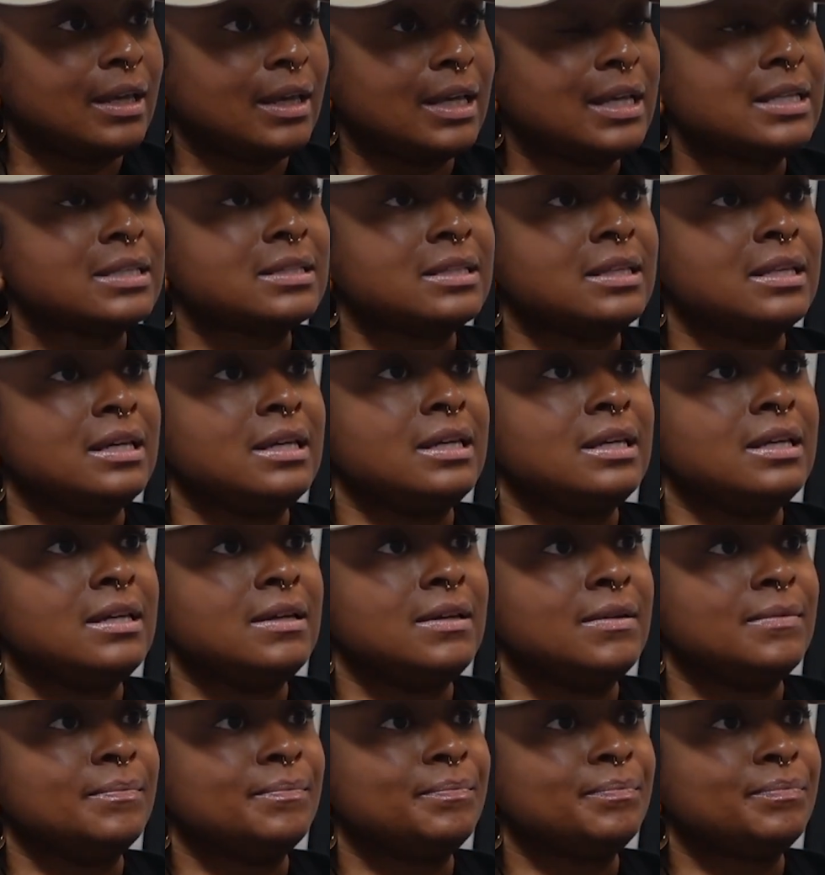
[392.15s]
is
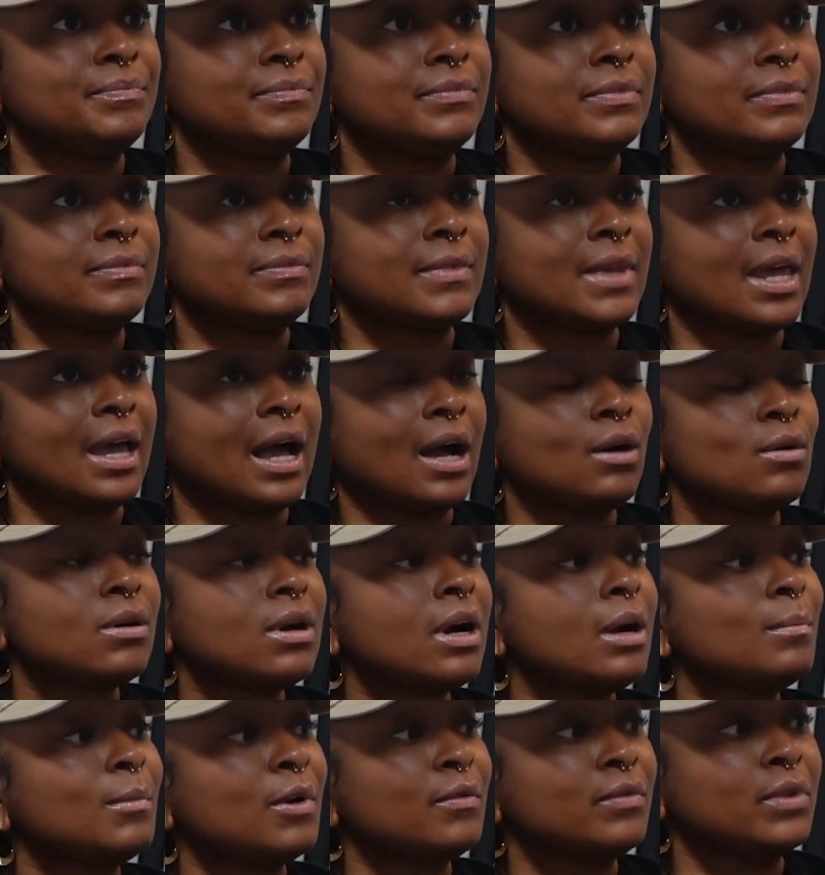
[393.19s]
the
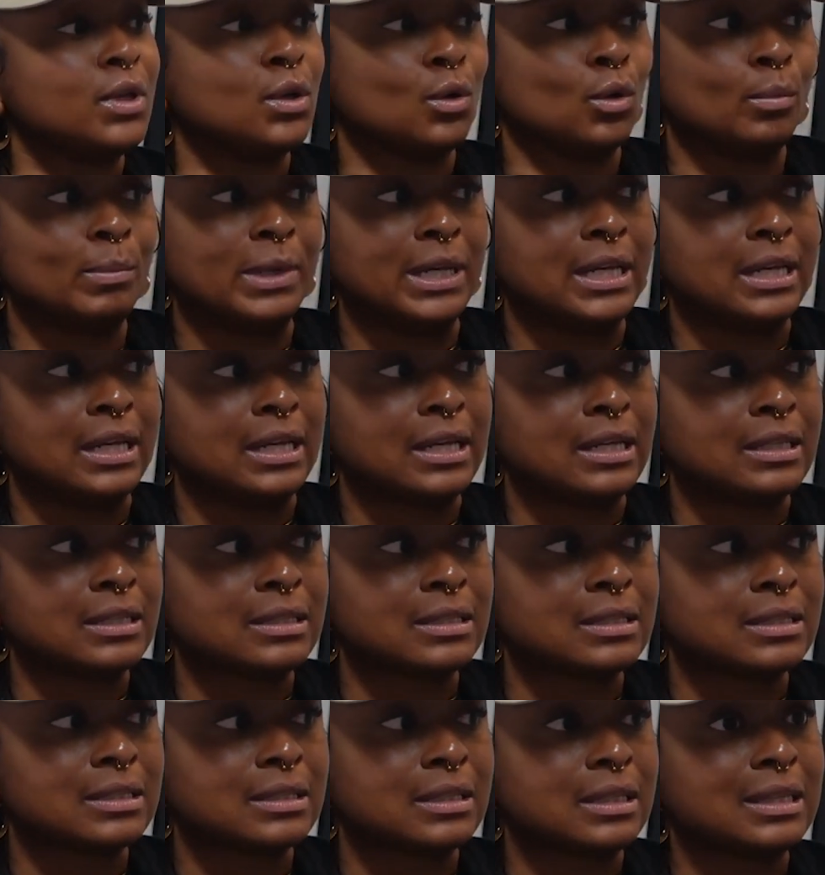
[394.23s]
outcome of the
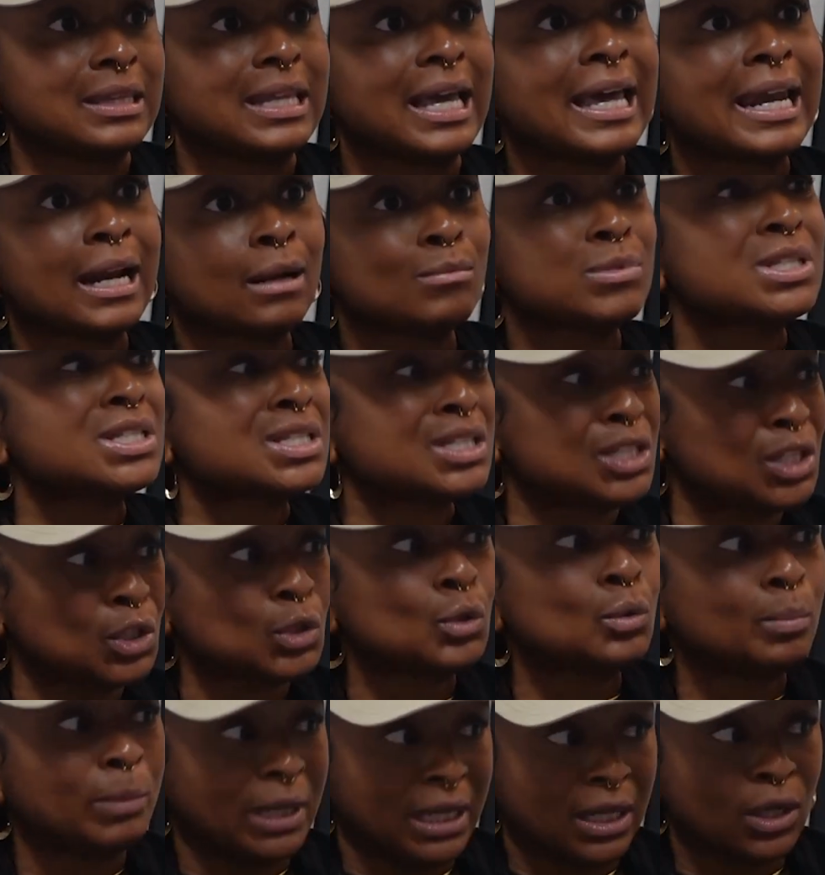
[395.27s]
obedience that I'm
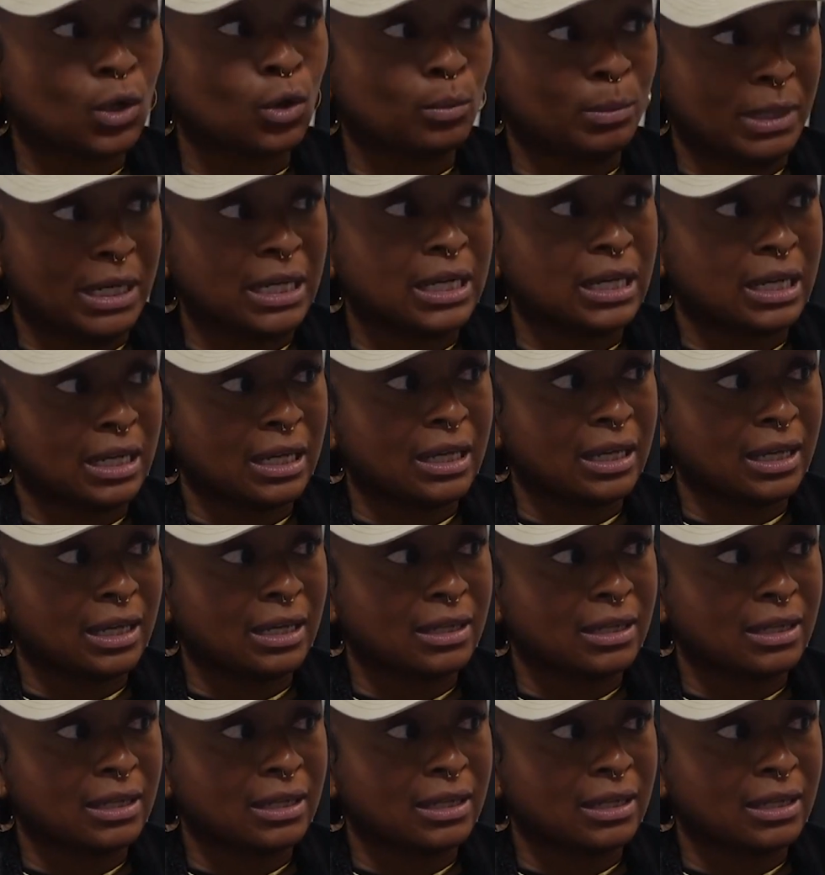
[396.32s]
still being obedient in.